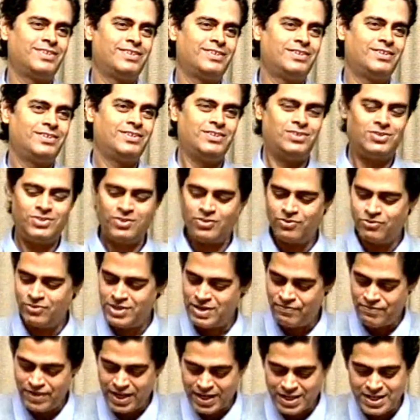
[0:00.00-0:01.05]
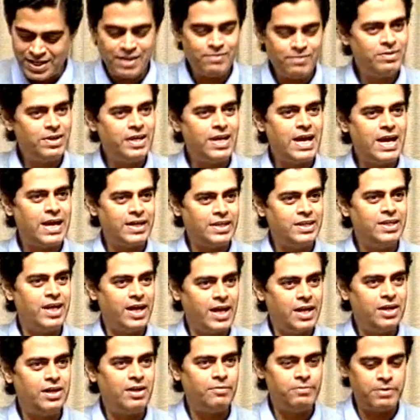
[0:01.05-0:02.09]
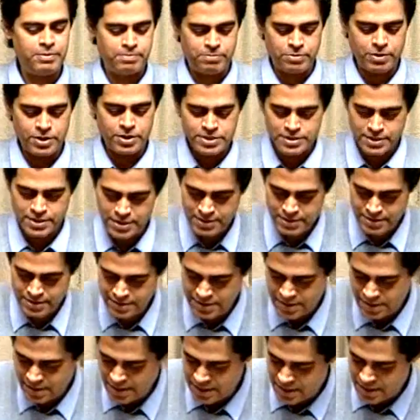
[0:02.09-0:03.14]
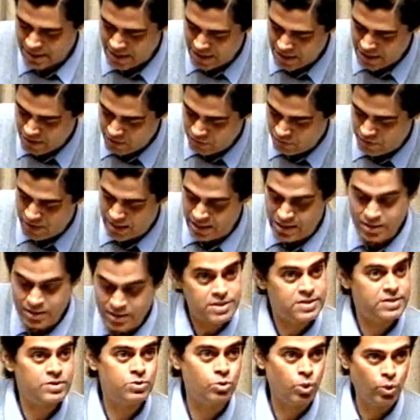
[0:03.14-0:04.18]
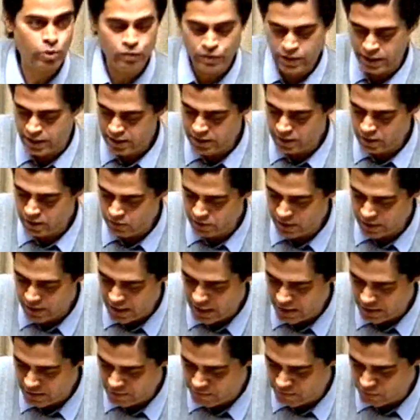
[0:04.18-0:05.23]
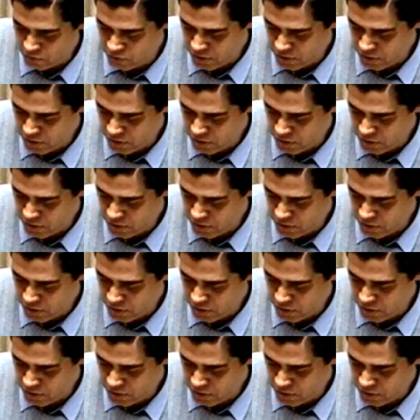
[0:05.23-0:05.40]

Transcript: So effectively, at the end of the process, when this is over, you get more or